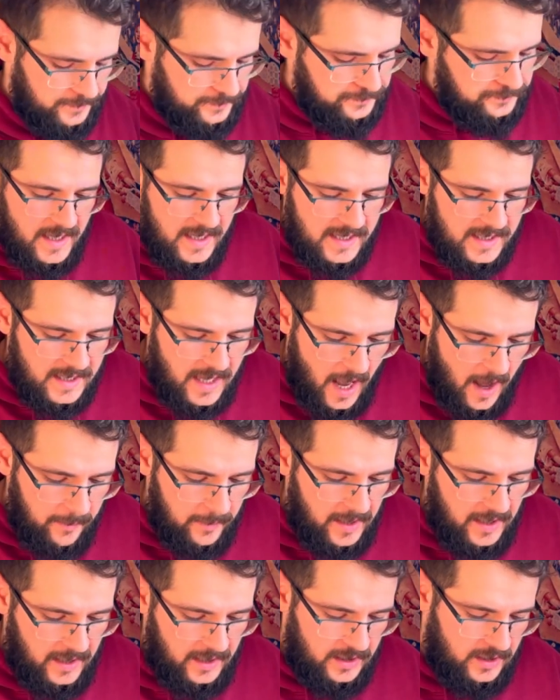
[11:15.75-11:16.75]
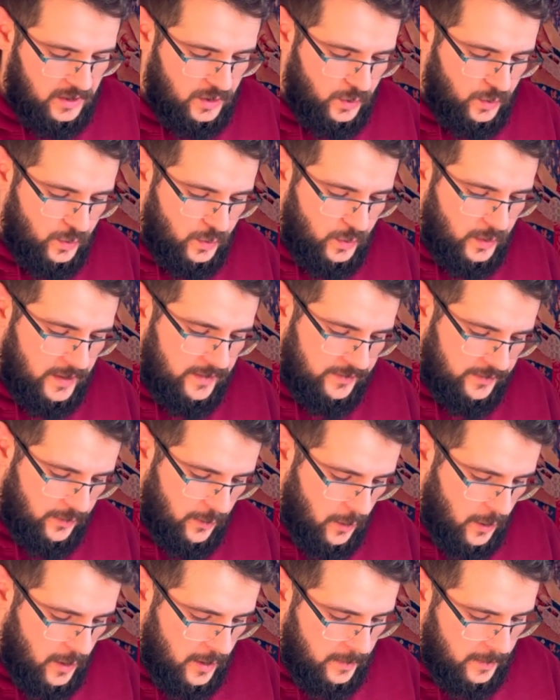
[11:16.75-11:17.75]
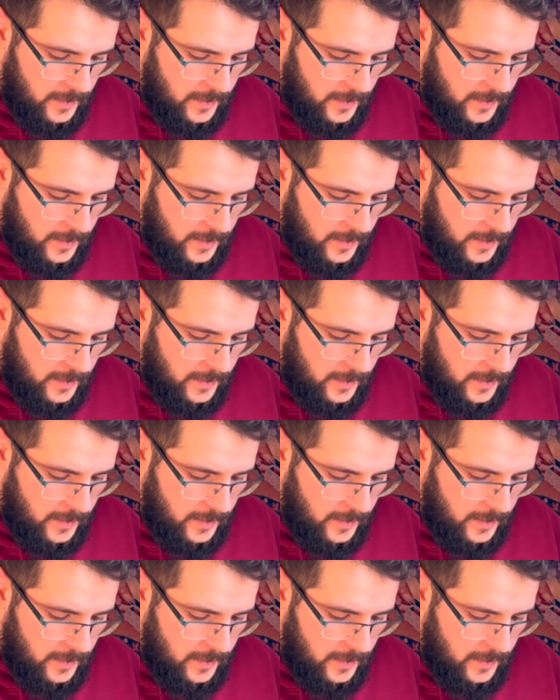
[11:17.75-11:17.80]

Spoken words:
He's coming to inform